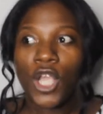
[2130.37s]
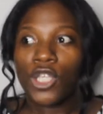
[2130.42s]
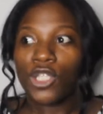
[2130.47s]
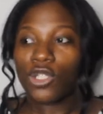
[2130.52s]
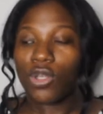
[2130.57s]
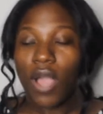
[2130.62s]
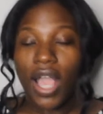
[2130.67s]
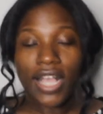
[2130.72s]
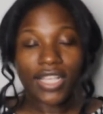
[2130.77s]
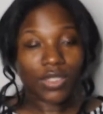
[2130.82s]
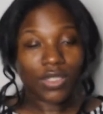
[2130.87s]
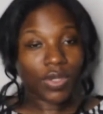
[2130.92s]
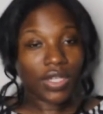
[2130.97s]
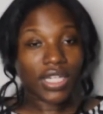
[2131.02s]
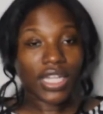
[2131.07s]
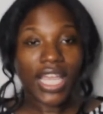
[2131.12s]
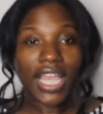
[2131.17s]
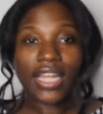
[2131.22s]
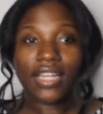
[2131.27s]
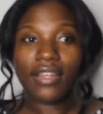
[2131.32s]
So as we're
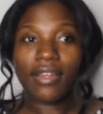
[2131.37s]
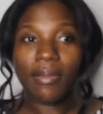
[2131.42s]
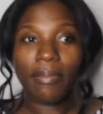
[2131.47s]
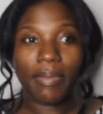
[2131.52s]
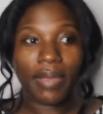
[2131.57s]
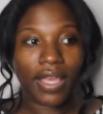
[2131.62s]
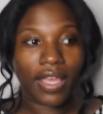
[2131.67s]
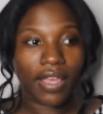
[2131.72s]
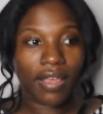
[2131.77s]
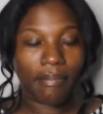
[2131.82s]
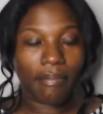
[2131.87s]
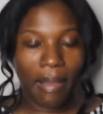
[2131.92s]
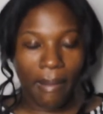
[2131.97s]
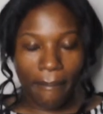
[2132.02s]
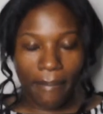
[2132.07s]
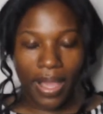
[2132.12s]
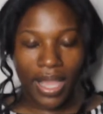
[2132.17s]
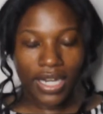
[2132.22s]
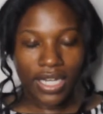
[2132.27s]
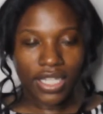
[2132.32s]
laying in the bed, my
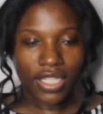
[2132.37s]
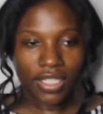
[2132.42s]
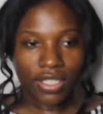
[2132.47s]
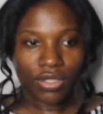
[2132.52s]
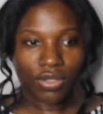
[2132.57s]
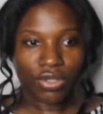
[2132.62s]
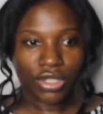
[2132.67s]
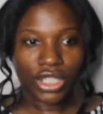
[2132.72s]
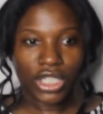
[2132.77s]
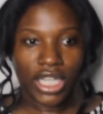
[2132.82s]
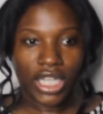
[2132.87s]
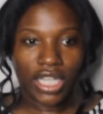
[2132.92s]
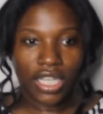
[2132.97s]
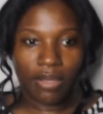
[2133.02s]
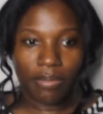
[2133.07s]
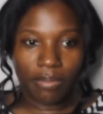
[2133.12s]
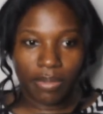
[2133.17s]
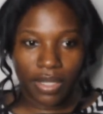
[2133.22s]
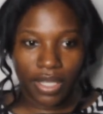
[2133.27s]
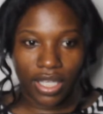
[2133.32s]
body is still
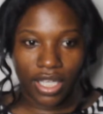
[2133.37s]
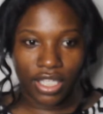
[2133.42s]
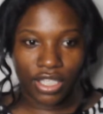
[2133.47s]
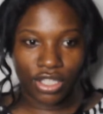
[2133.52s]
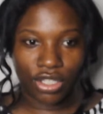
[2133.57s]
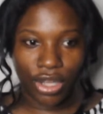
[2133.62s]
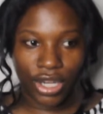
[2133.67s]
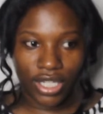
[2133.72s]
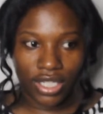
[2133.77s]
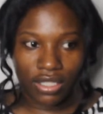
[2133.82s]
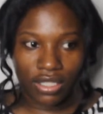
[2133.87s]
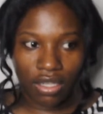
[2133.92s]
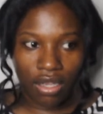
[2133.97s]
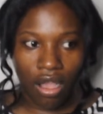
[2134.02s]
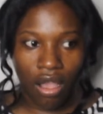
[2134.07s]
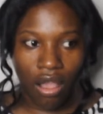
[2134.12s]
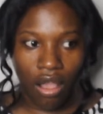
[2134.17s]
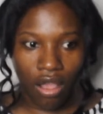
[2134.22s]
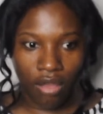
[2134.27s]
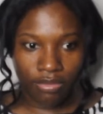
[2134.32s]
shaking, but it started to
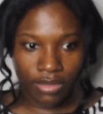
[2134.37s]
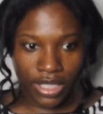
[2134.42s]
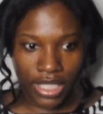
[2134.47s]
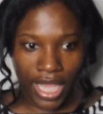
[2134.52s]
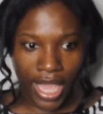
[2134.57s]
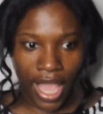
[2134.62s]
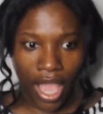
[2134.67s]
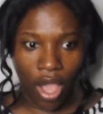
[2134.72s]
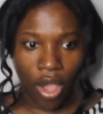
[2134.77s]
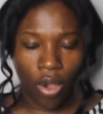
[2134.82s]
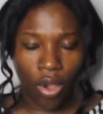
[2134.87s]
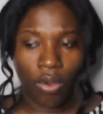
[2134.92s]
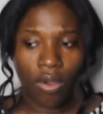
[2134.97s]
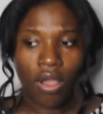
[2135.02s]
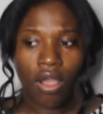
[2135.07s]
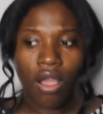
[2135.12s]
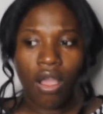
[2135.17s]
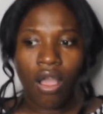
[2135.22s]
calm down.